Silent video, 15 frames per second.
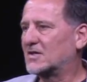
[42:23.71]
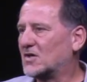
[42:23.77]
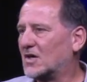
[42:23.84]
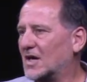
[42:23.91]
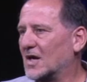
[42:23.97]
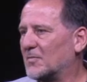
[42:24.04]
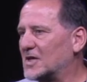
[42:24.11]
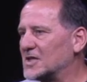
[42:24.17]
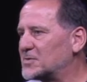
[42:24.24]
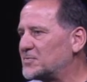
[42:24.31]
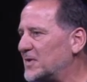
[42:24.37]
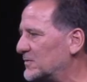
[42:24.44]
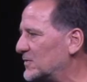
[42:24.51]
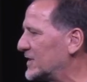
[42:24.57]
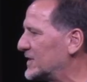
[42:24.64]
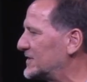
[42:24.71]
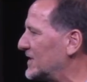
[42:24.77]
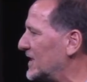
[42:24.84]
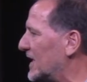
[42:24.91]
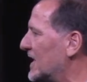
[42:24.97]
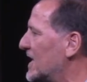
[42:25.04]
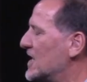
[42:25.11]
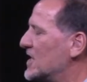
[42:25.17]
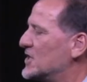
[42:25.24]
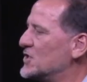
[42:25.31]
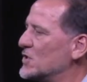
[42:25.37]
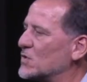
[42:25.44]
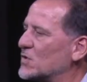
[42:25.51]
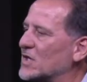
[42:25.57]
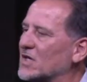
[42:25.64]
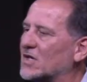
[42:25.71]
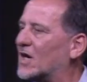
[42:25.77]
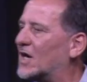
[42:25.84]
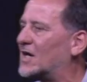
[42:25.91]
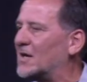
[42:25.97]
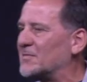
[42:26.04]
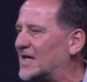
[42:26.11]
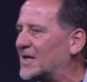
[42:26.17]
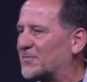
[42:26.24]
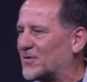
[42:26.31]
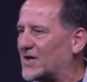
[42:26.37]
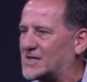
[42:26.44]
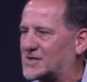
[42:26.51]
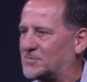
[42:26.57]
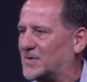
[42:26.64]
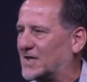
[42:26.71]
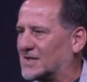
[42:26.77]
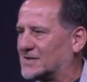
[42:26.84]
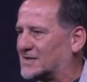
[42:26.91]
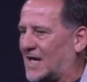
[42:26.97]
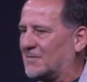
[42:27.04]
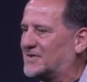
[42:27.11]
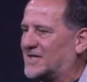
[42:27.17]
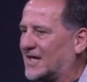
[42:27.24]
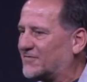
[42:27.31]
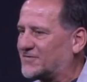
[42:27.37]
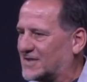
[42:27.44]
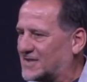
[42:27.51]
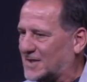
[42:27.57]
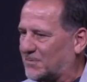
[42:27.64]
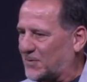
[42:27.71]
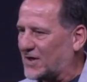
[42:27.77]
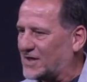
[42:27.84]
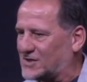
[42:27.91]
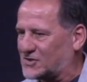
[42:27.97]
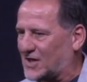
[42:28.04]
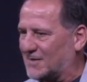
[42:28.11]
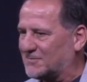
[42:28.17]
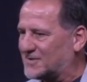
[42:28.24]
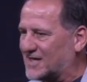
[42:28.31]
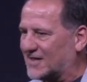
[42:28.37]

could call on a bunch of people who could sing. You could call me to preach because I'm gifted to preach. I'm